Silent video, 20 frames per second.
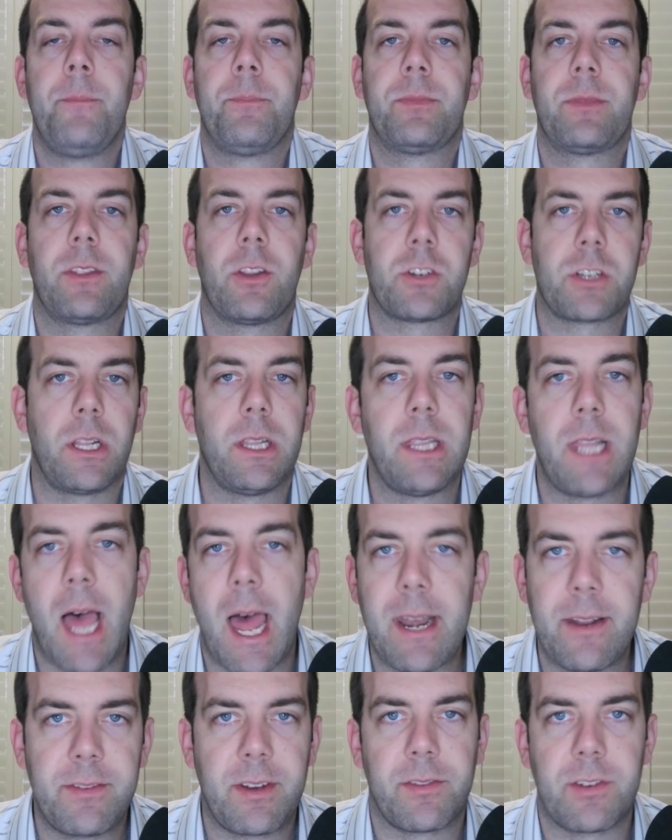There's a
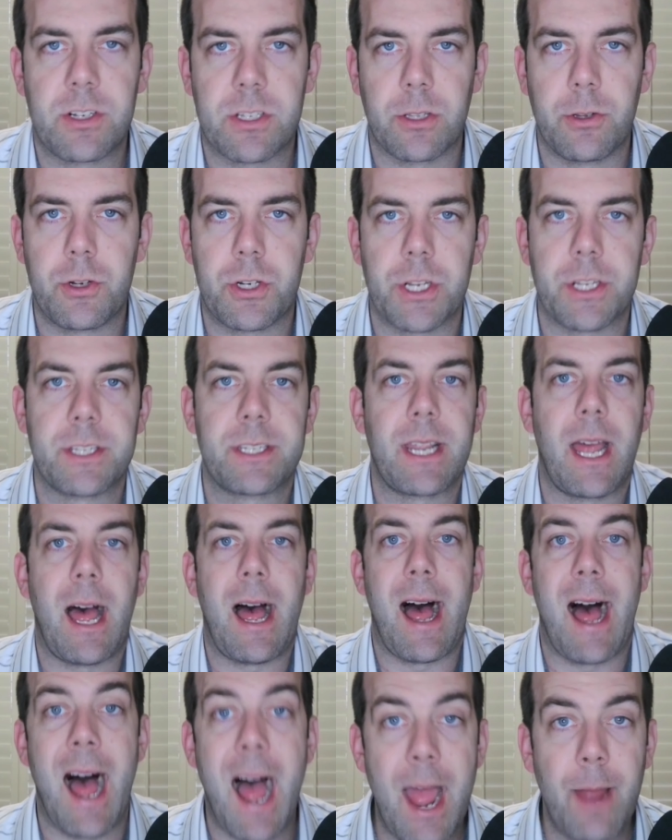lot of different solutions.
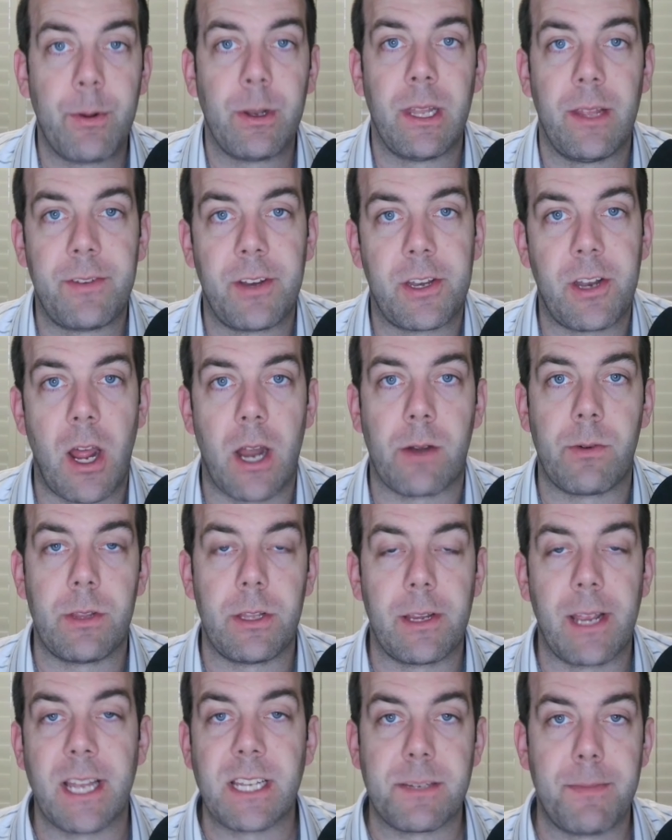I would love to talk with
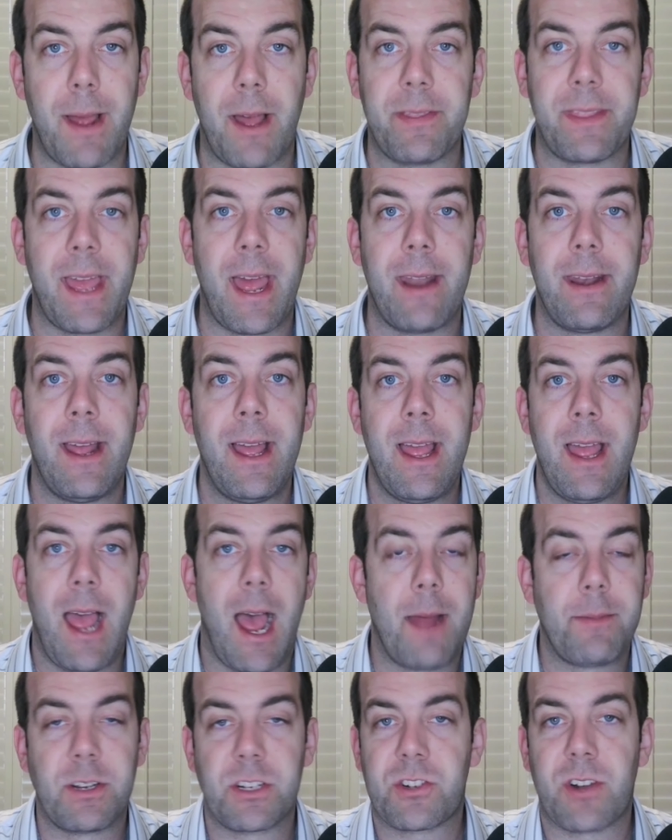you guys about that.
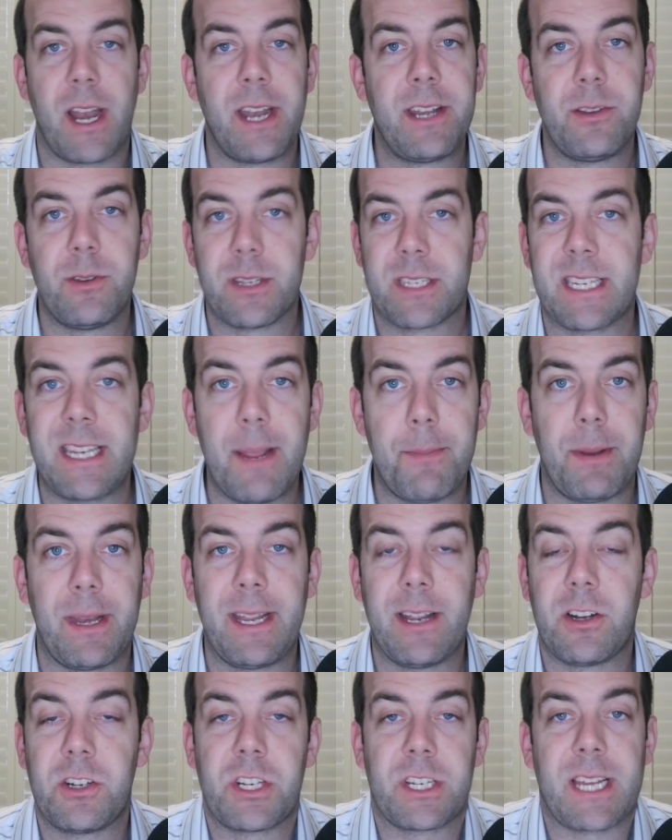I'm just trying to do a snippet
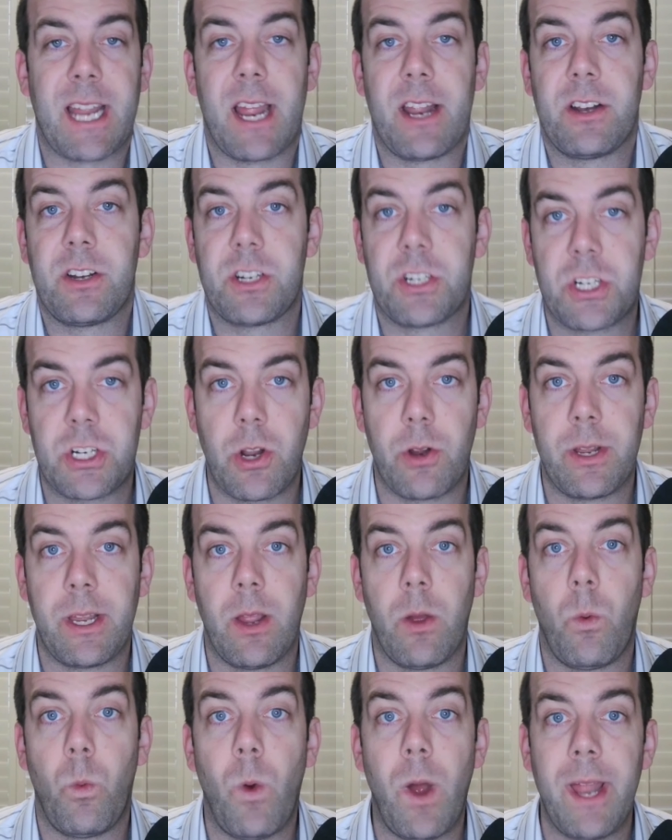here, just kind of show
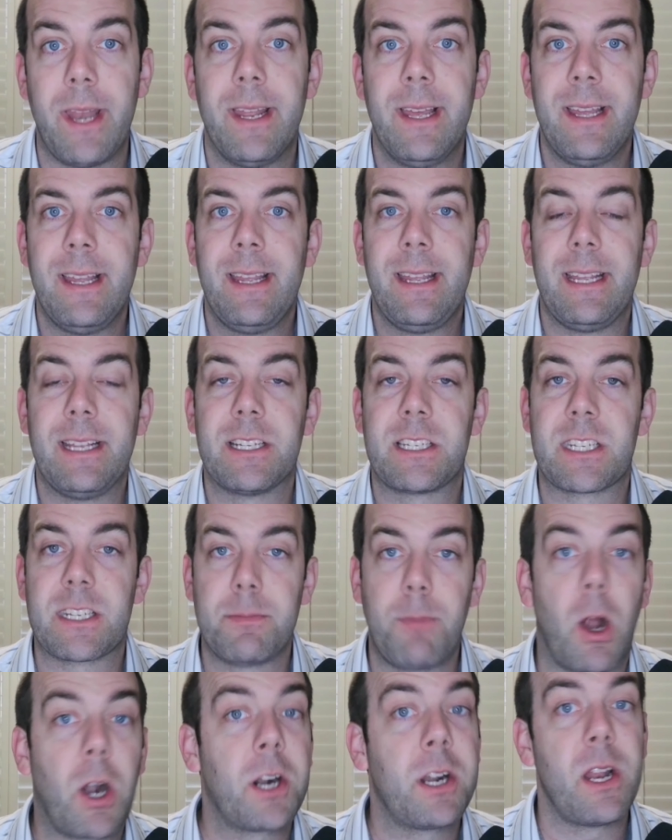you what is
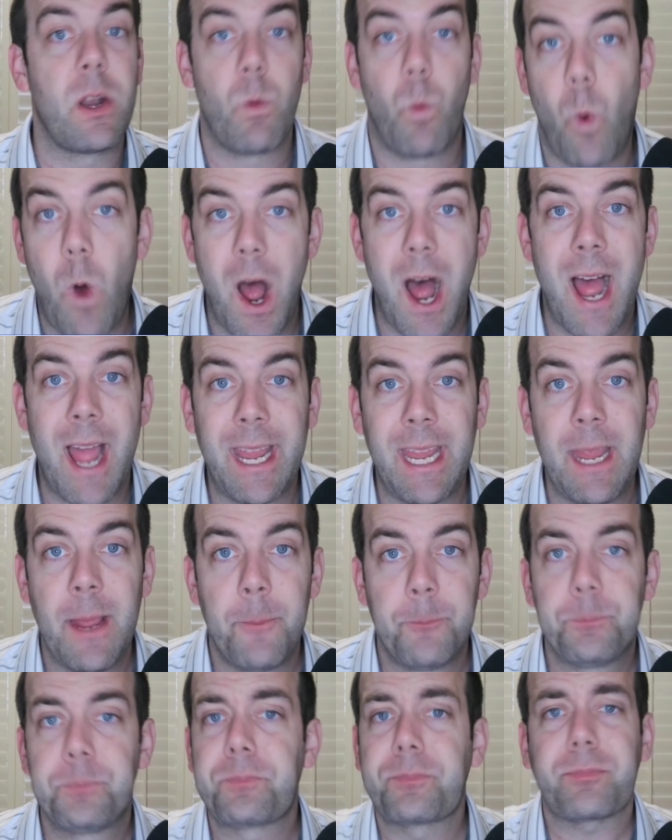smart and why.
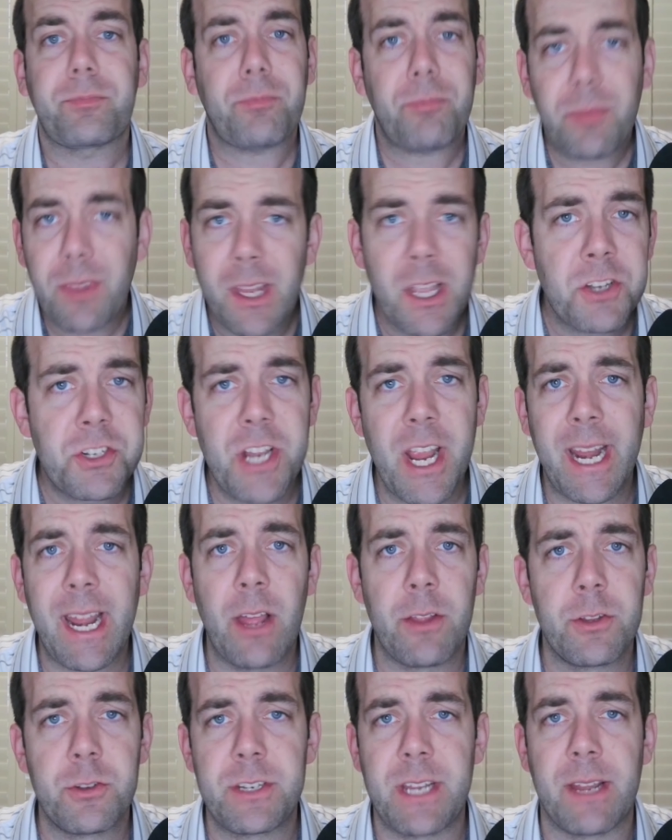Check
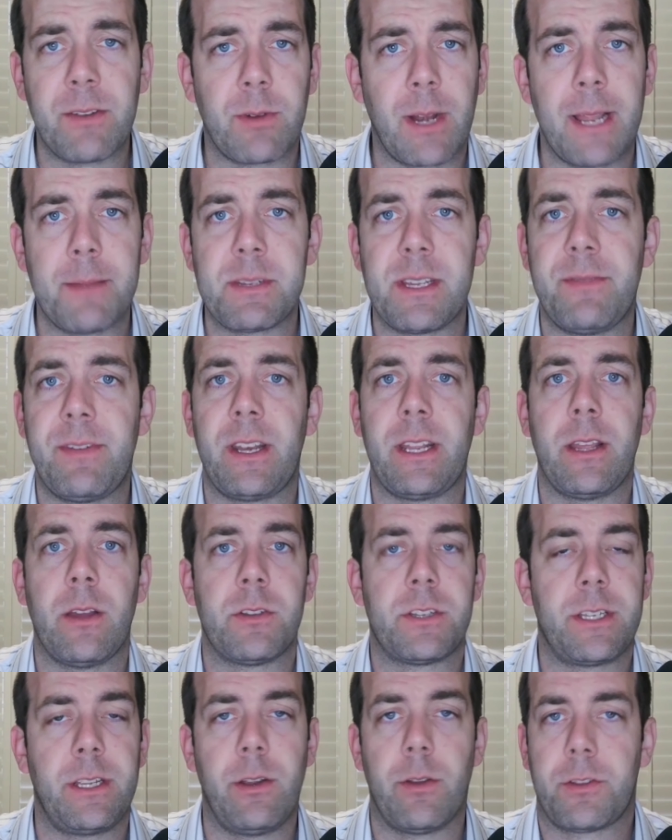out those Dave Ramsey
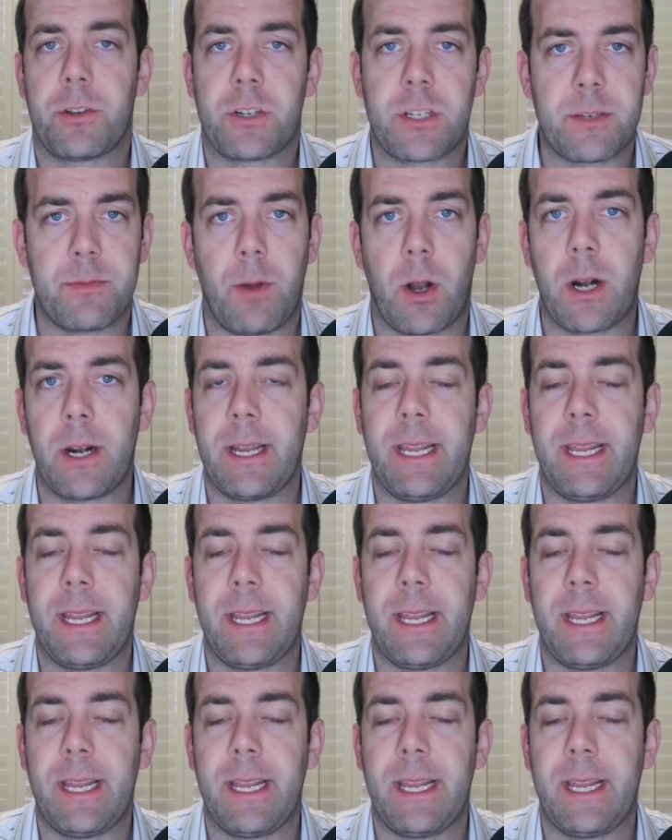videos. They're smart.